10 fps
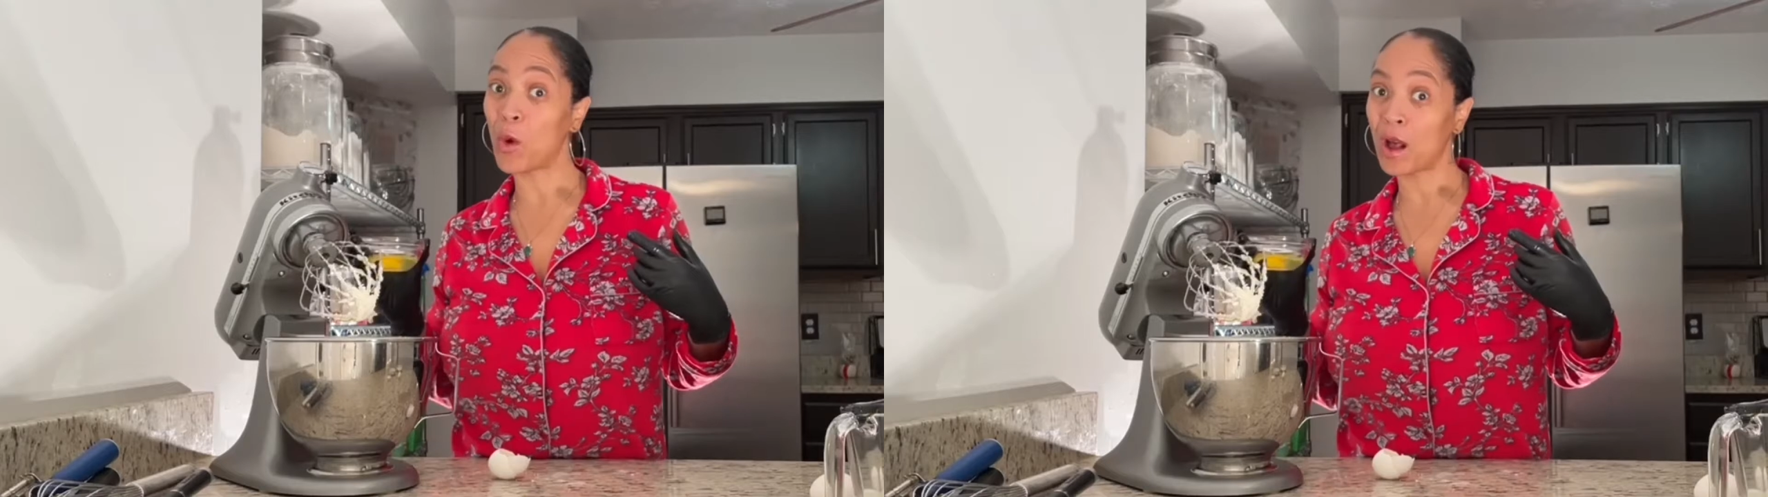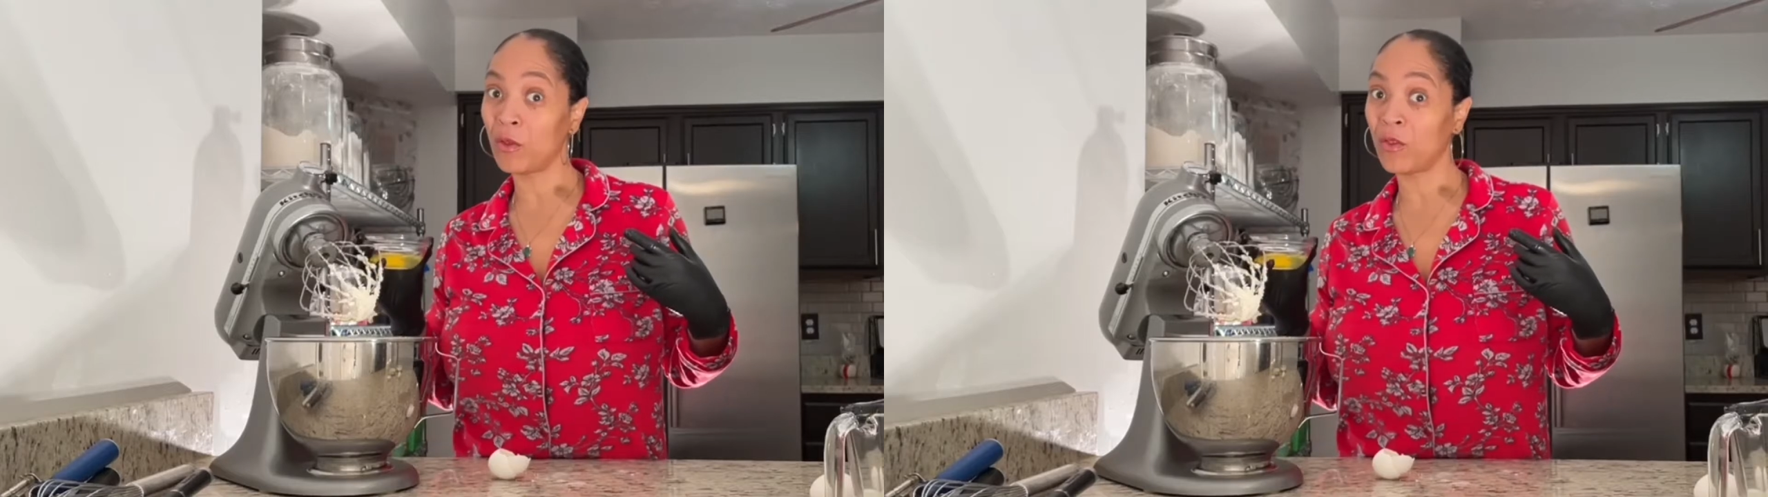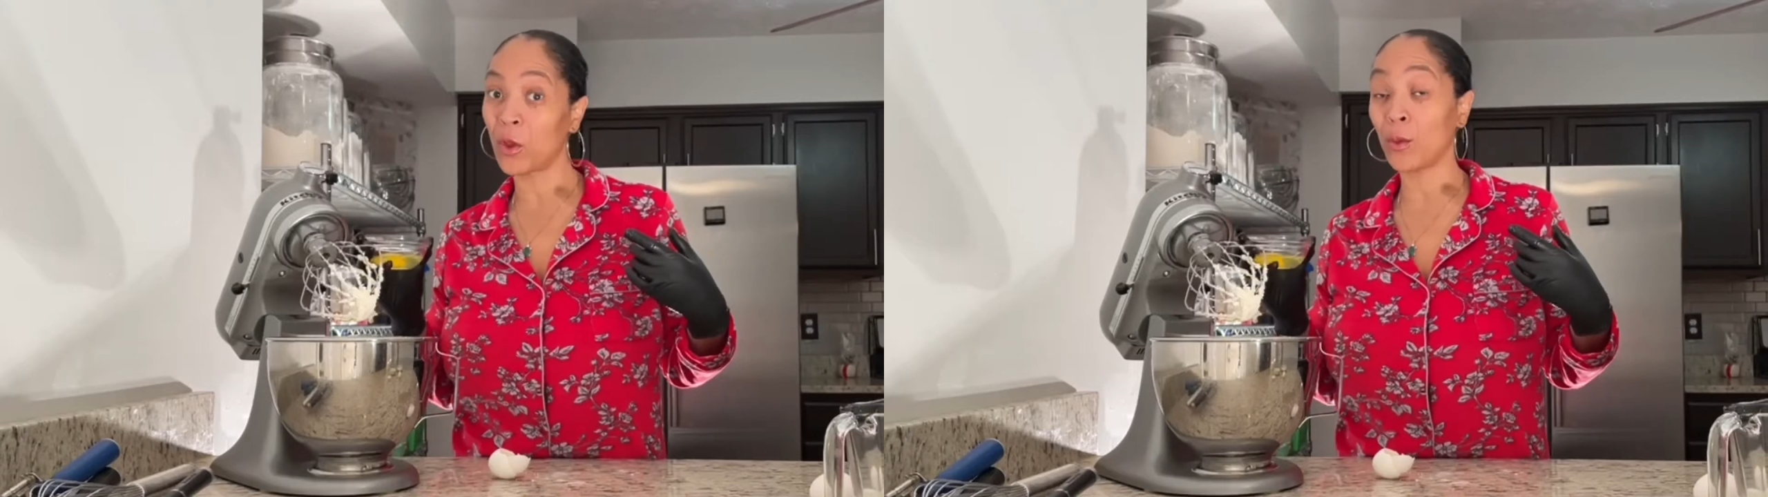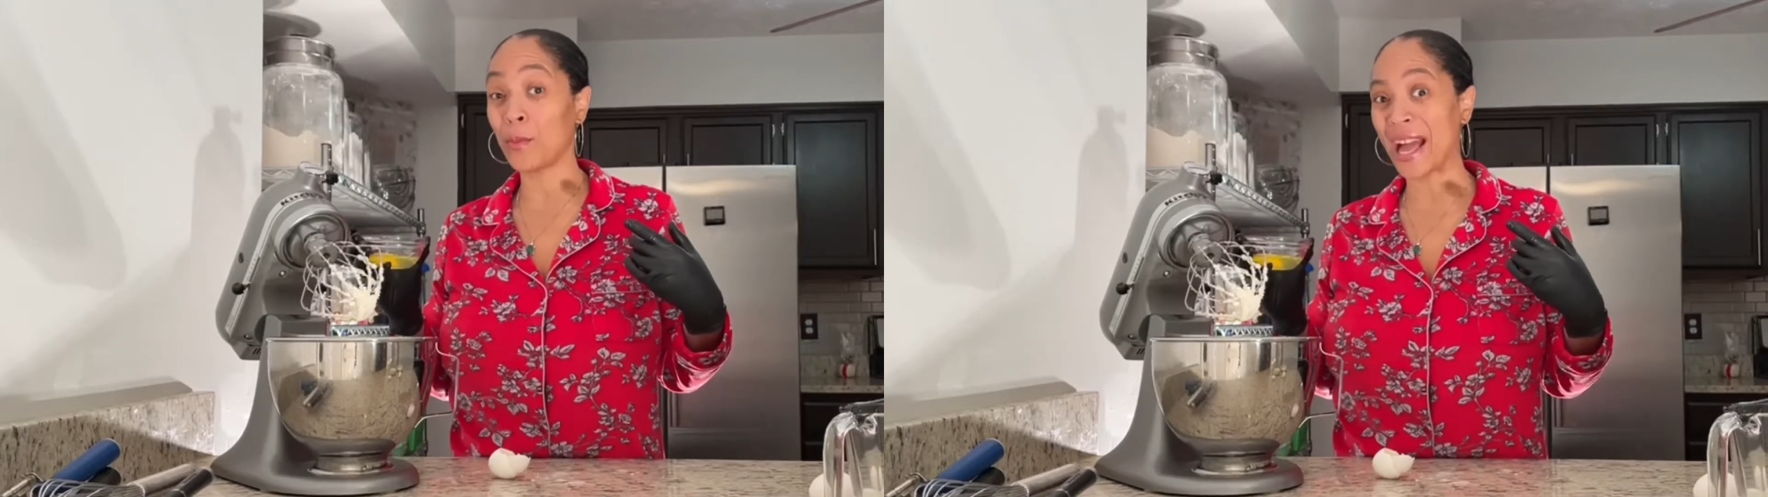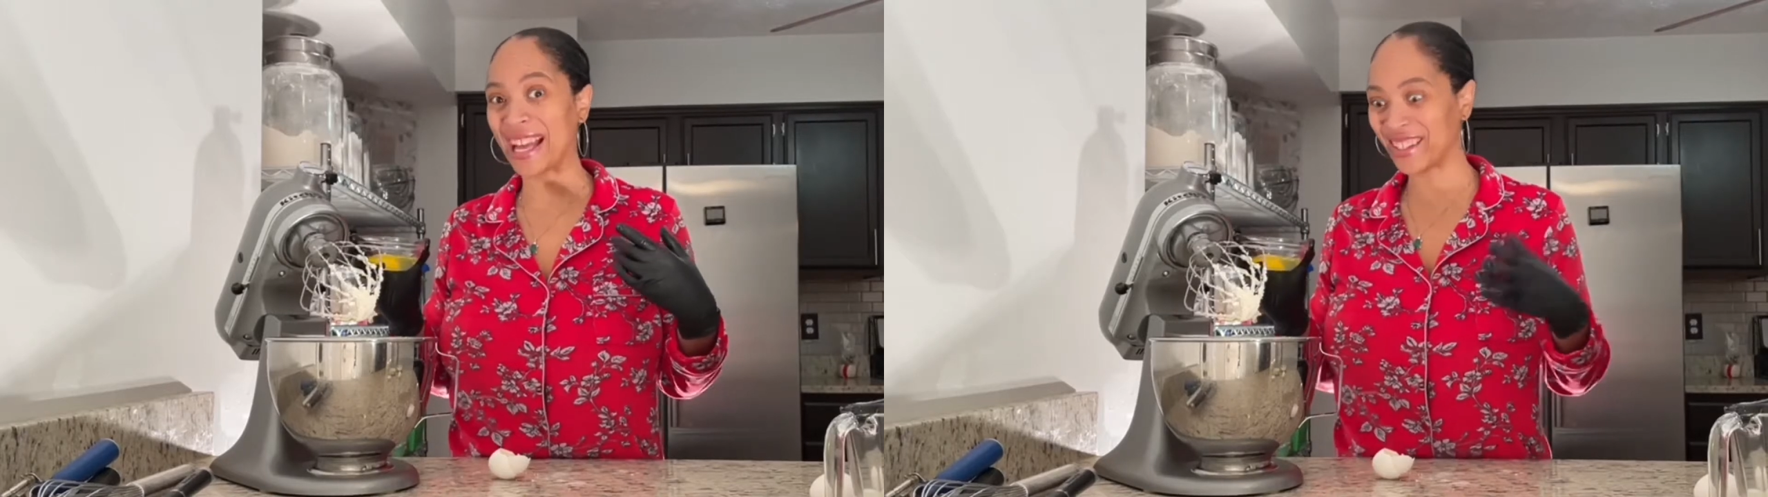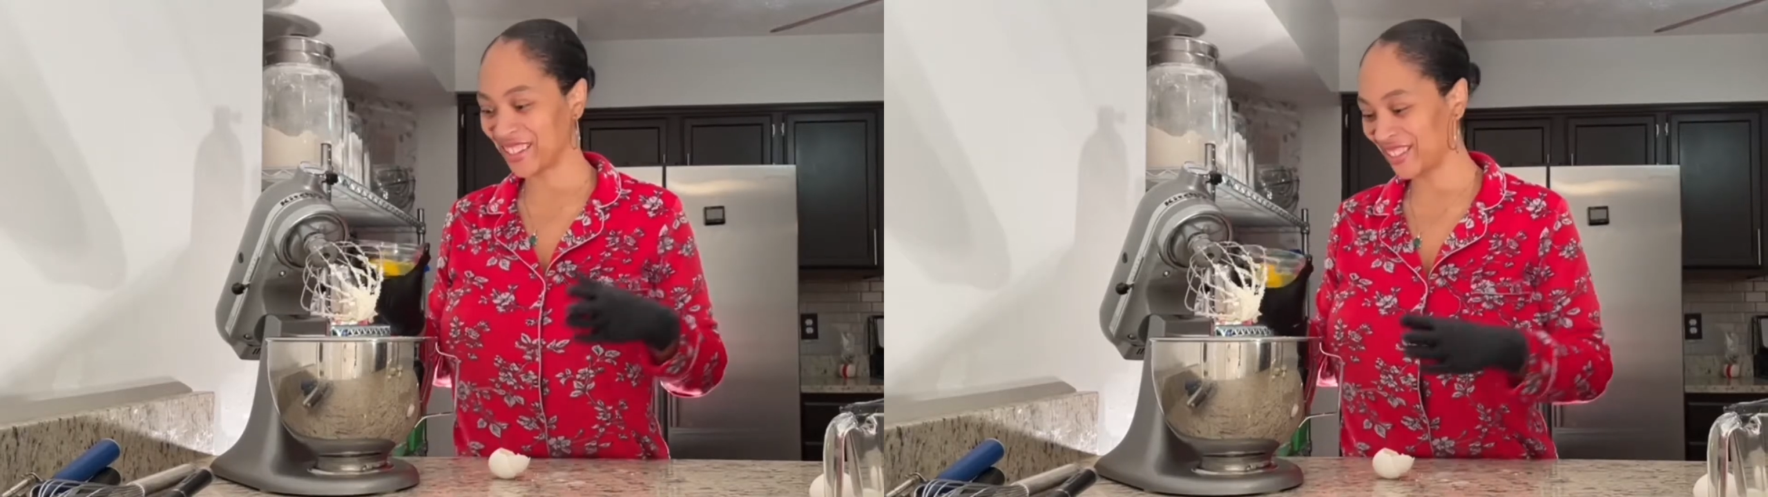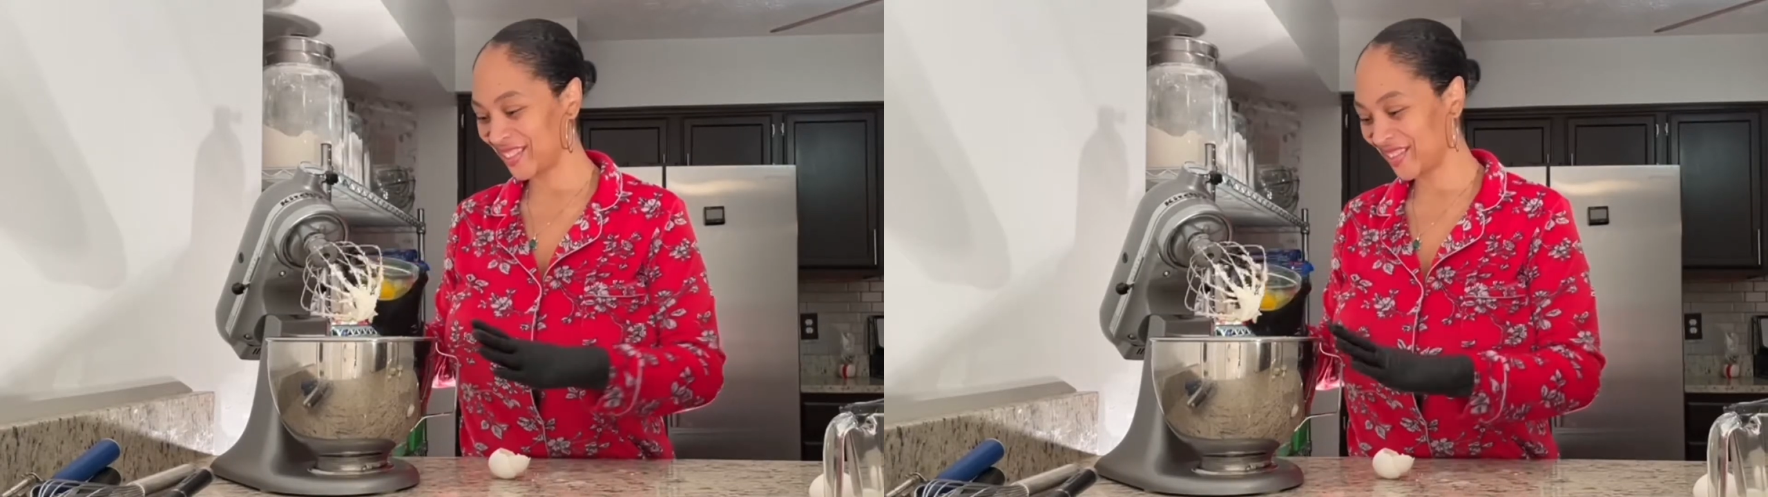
waffle batter.